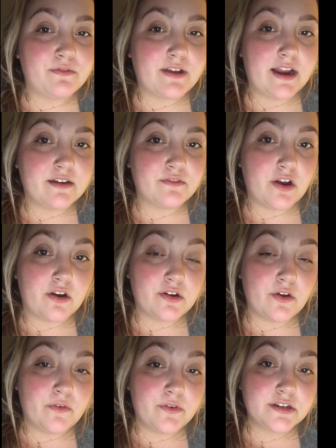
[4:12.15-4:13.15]
kind of gone
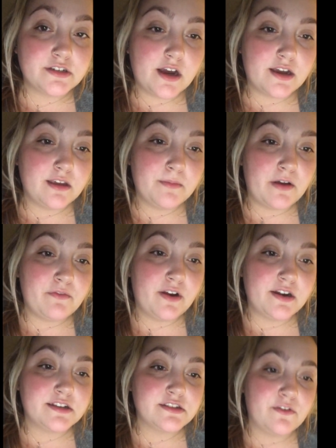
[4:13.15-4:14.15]
over talking about
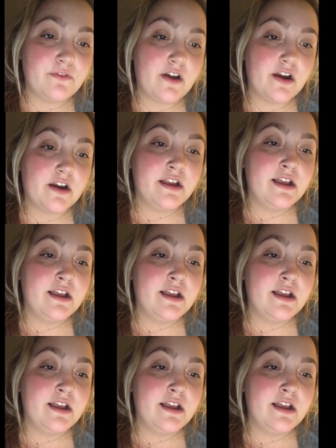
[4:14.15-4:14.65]
phonics so far,